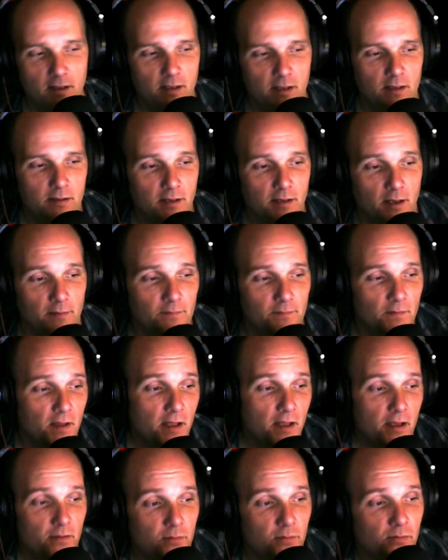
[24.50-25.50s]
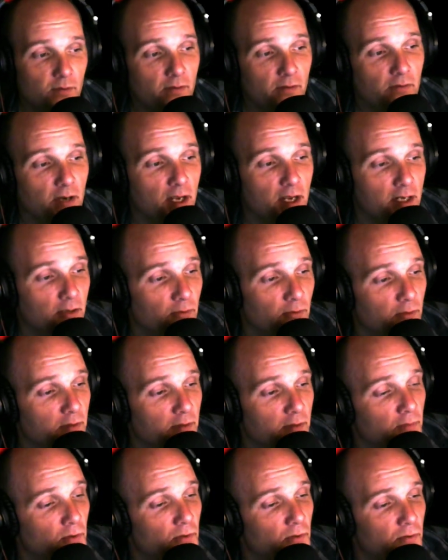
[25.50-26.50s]
Now, if you've ever had it
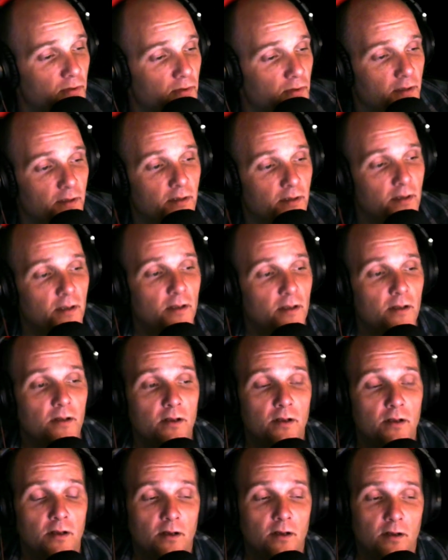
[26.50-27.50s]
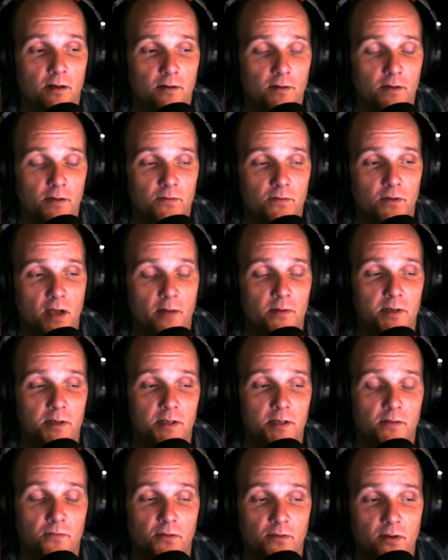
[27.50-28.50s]
reboot,
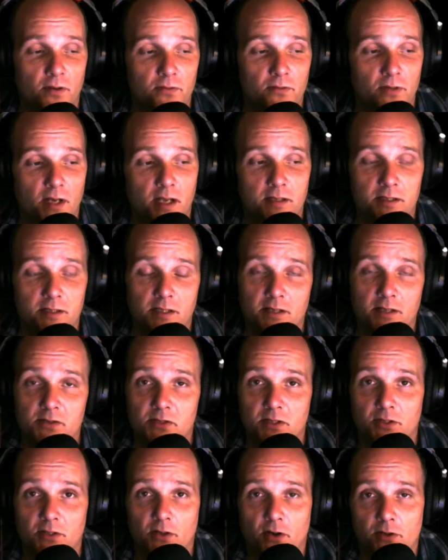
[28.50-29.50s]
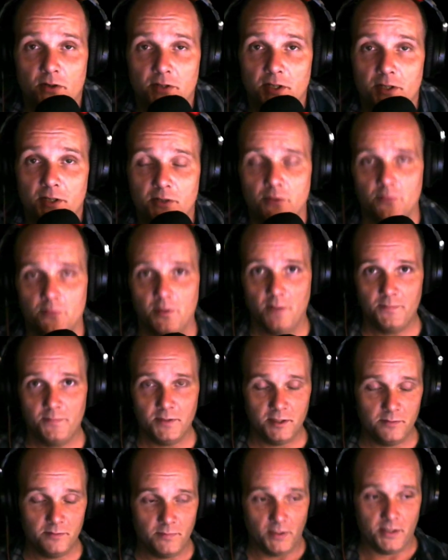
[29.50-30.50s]
if you've ever had the SD card get
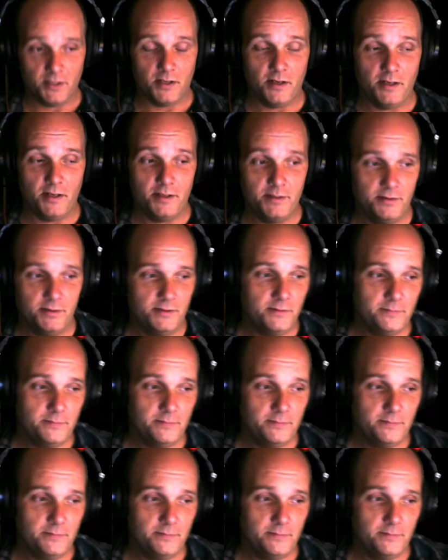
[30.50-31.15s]
corrupted because